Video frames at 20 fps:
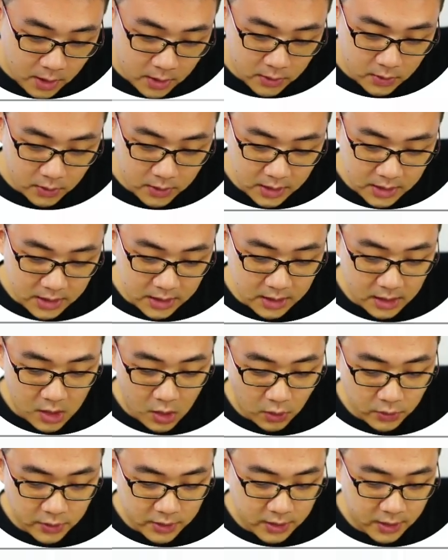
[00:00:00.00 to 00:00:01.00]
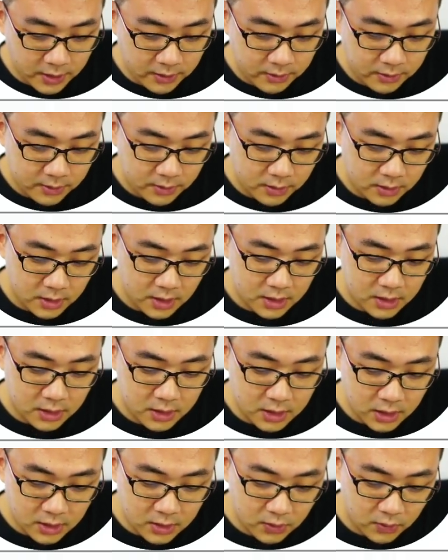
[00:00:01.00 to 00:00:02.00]
So this is a constant.
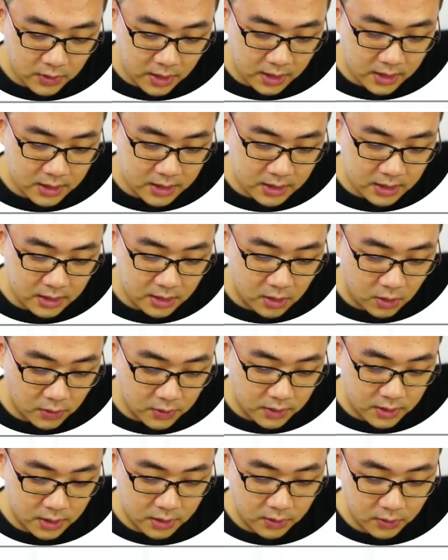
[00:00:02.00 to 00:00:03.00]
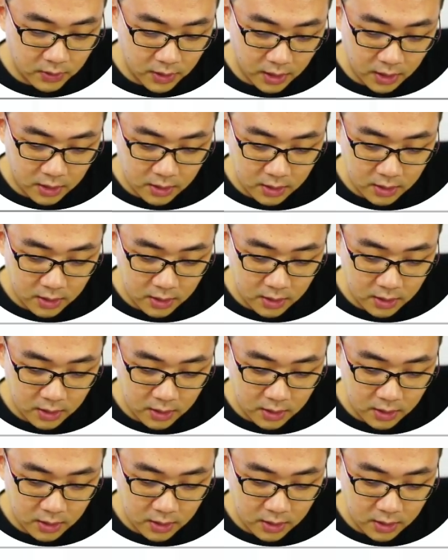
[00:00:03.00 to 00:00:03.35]
Just know that this is a constant, okay?